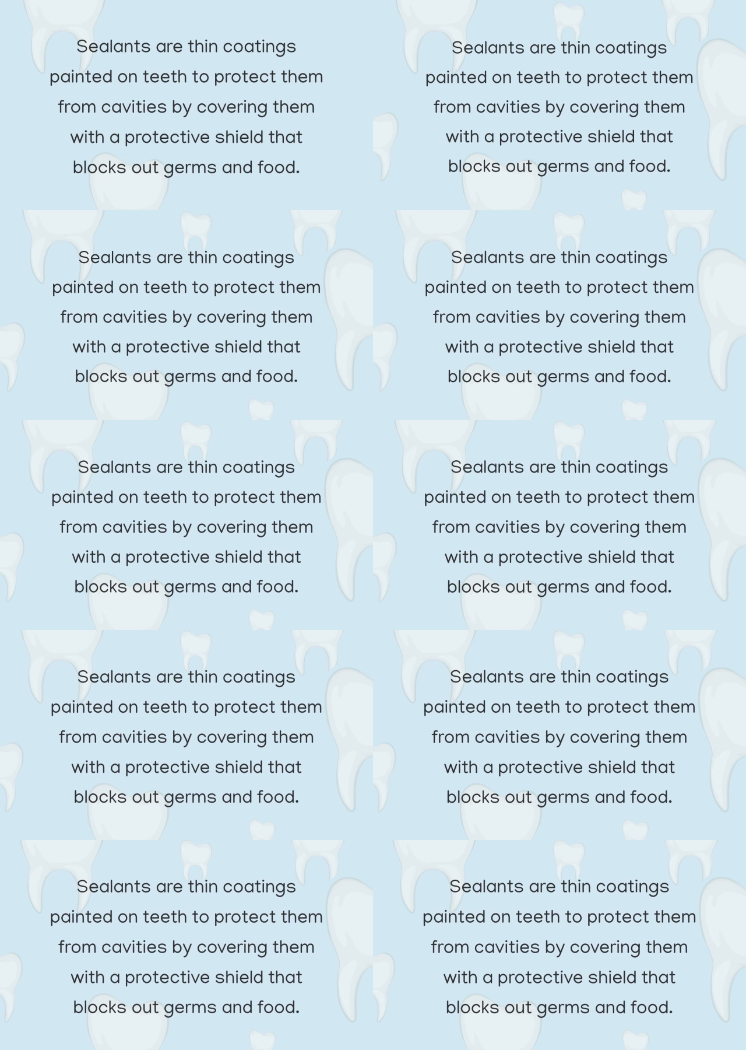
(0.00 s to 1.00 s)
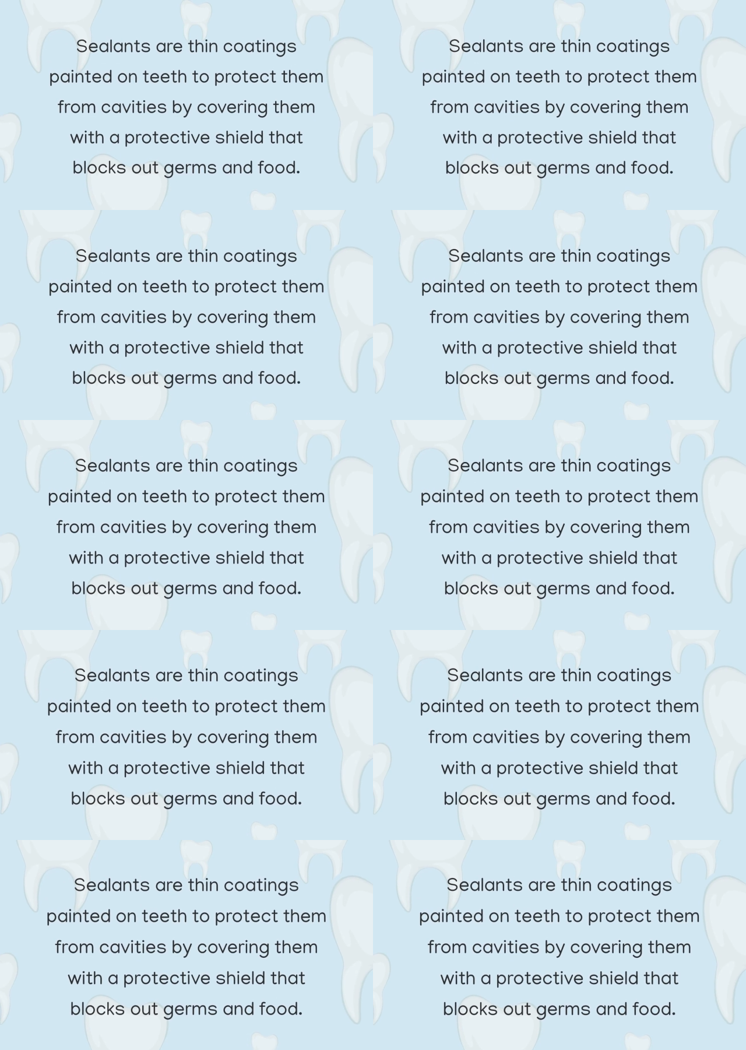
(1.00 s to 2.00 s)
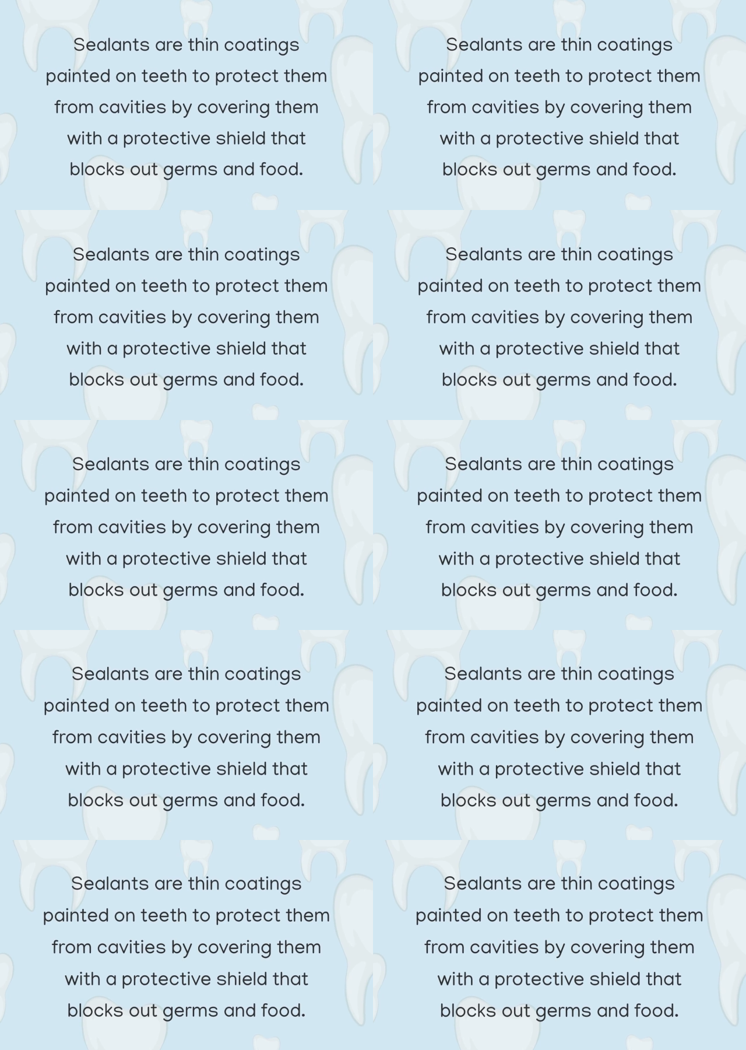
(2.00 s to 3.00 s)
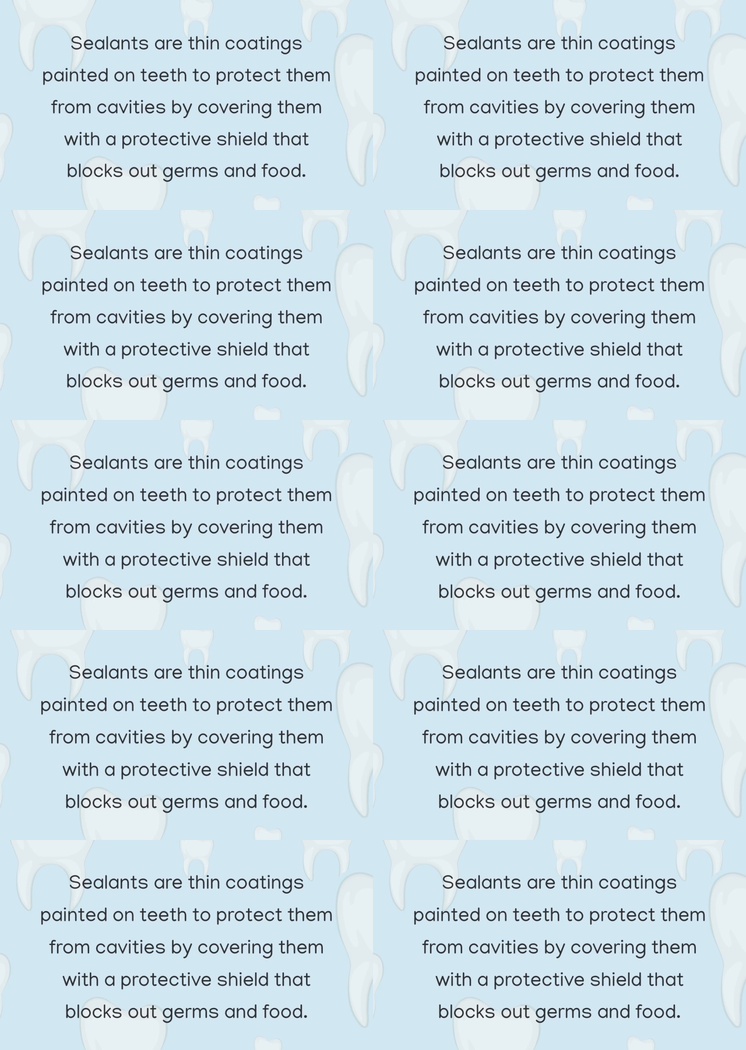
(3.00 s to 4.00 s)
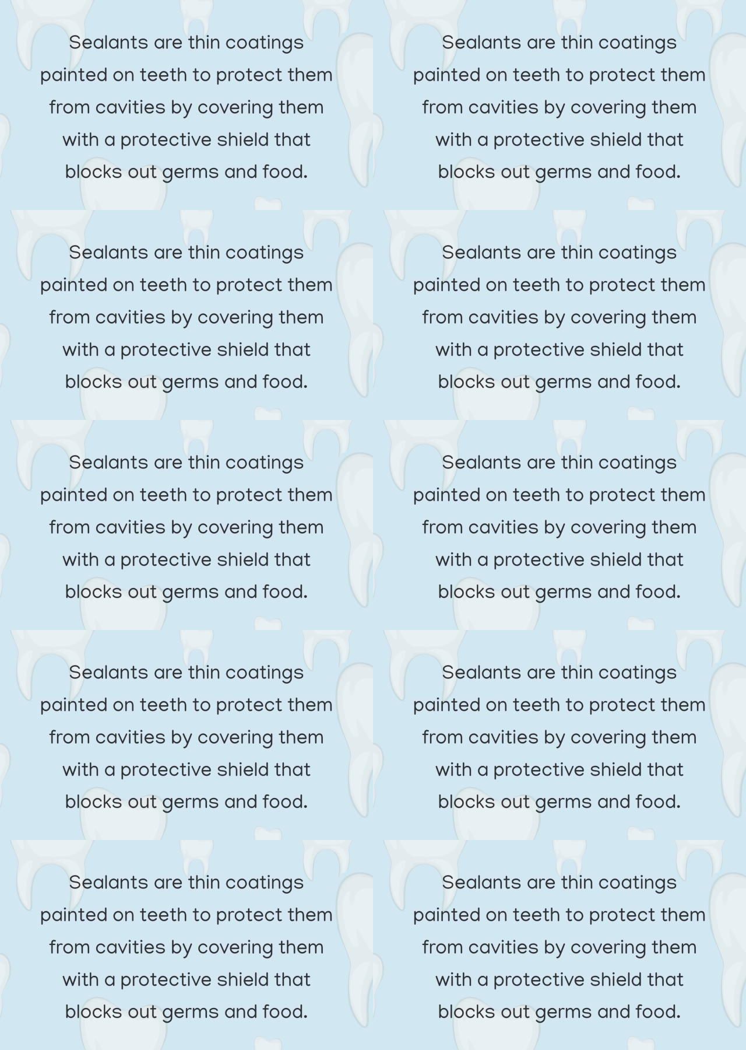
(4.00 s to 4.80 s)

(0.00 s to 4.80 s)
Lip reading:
Nobody's mouth can be seen.